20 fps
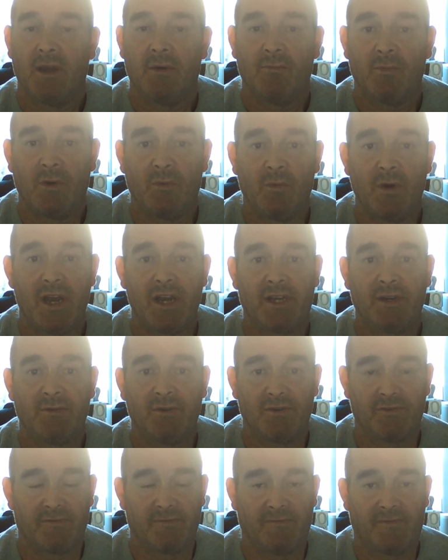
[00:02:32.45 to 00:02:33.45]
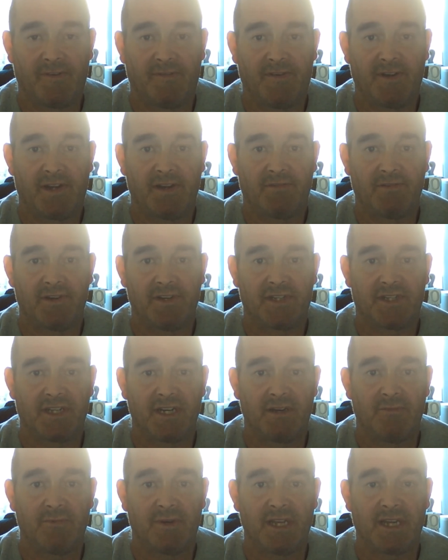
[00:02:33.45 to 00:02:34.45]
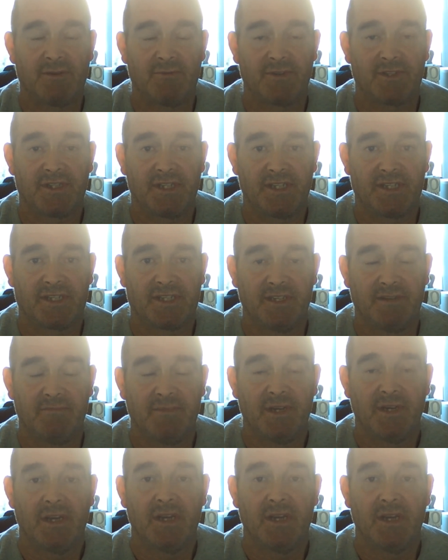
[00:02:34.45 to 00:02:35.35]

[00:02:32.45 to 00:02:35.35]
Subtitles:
When we're doing 150 degree steam with our system,